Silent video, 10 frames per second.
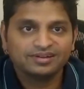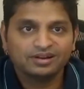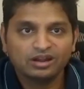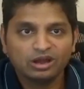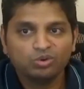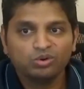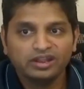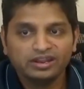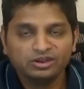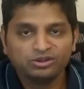cloud
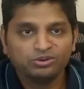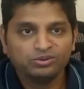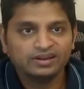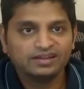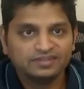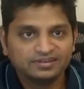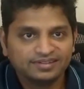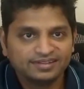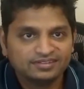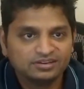native and other
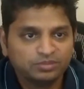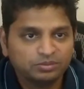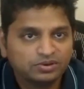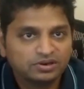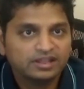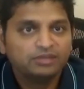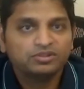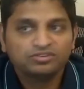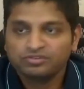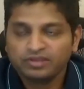things that people claim.
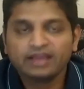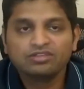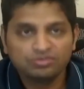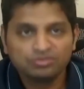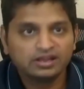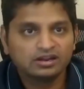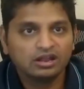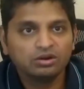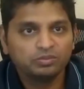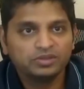It's actually a
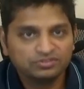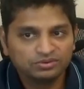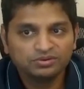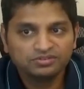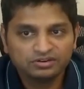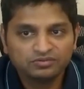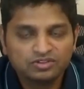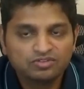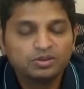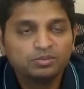cloud-based solution,
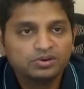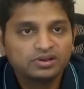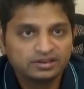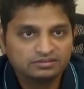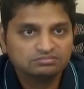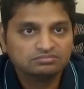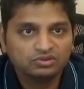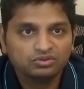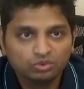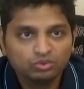which people can
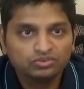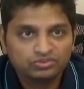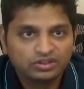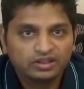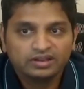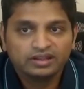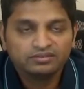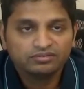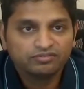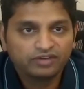use
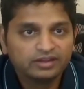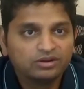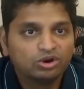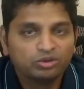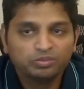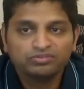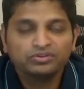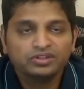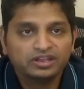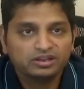and find out
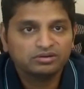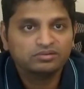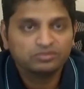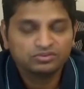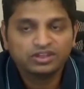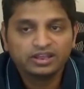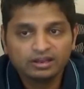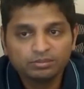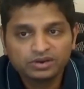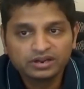before they can scale
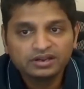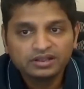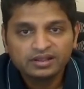up, right?